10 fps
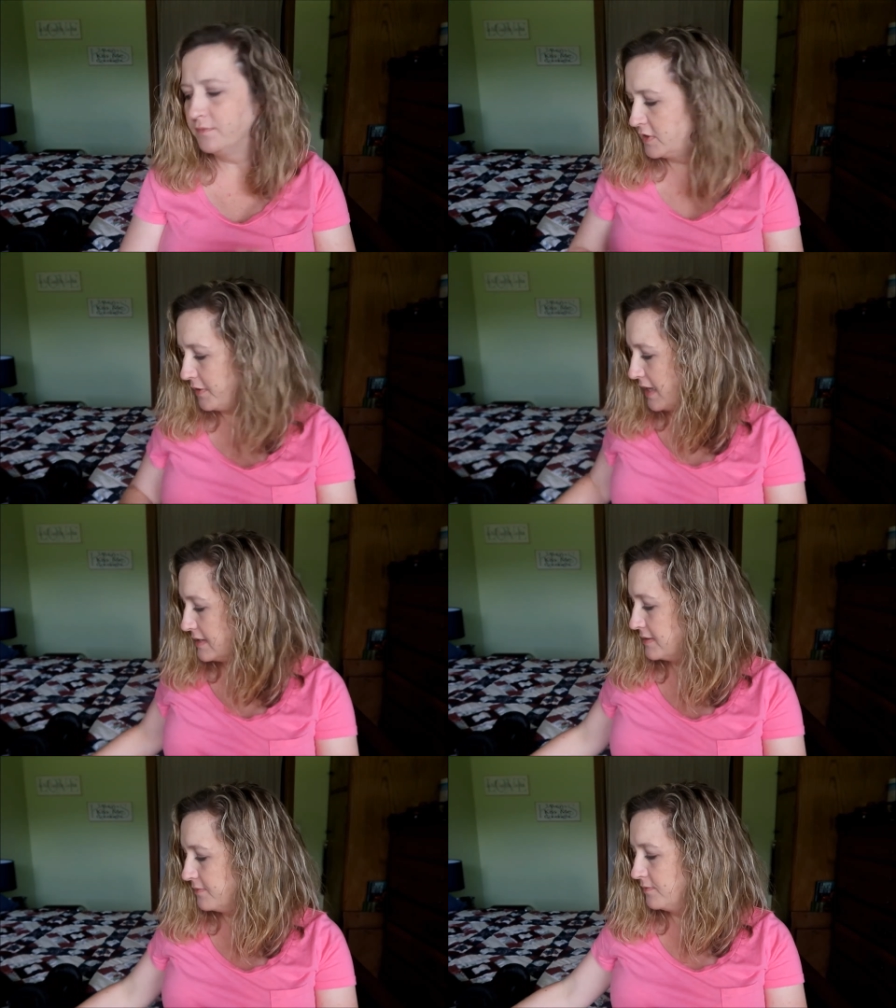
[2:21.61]

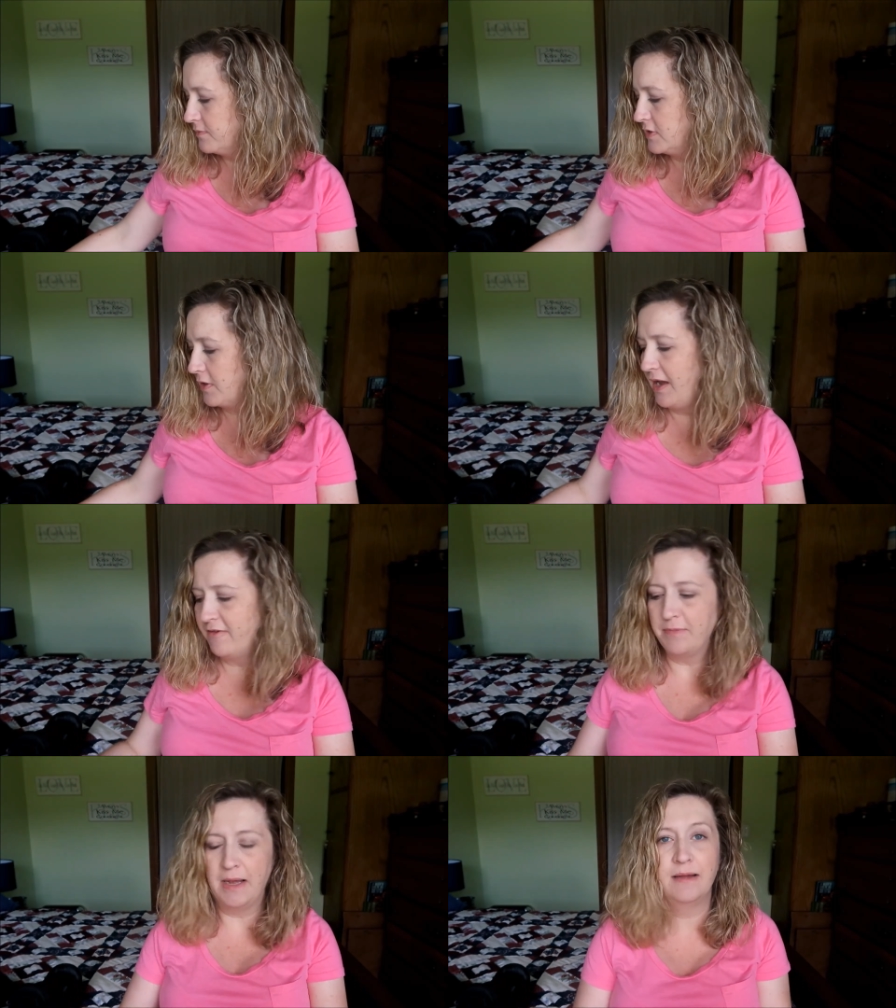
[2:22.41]
yes, so I
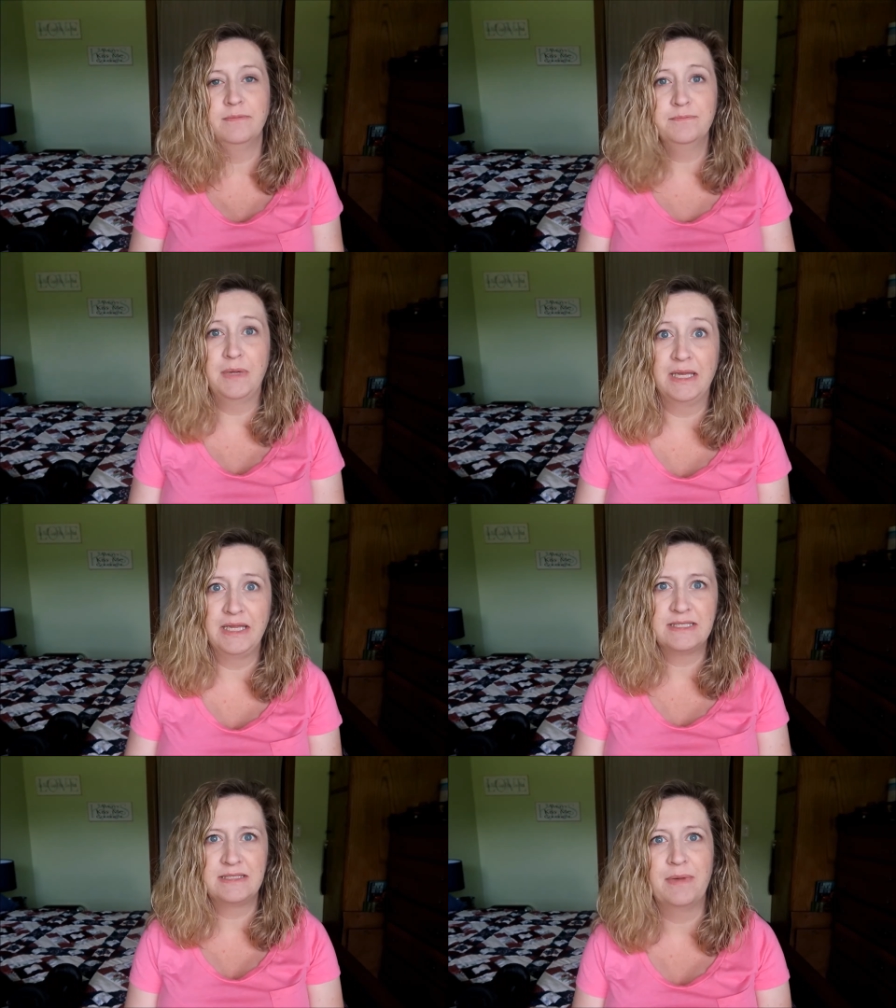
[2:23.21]
have my
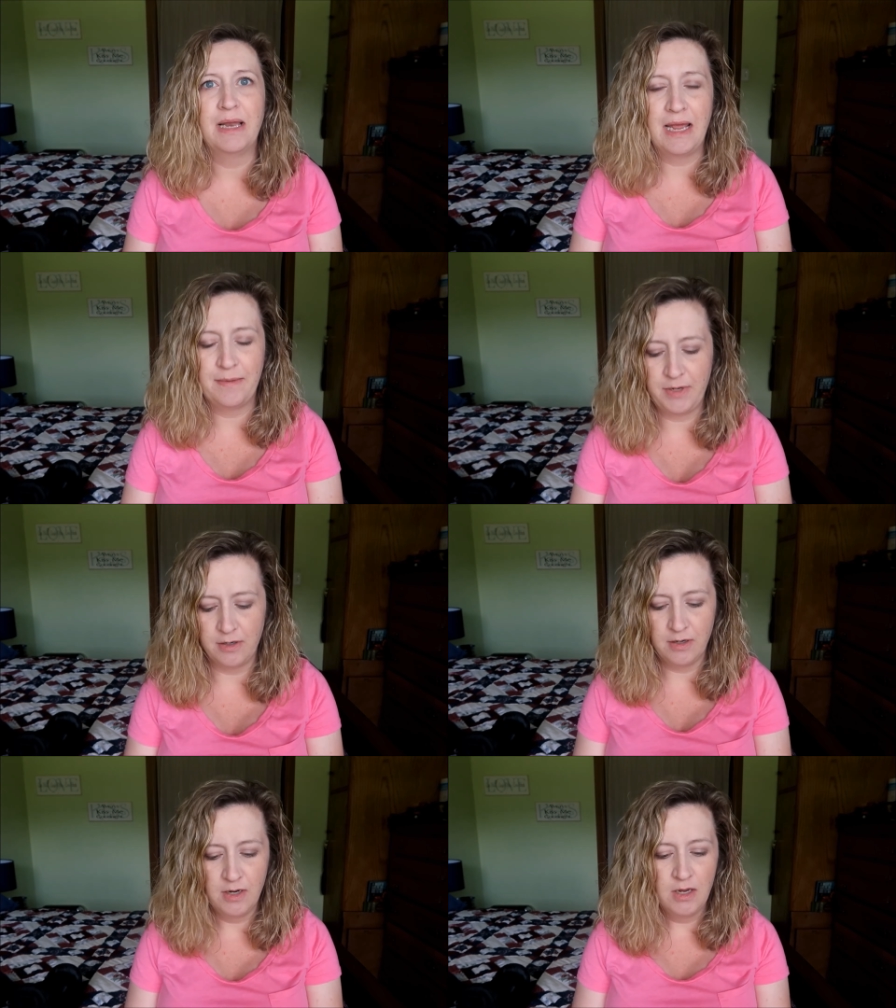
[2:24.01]
list in my lap here.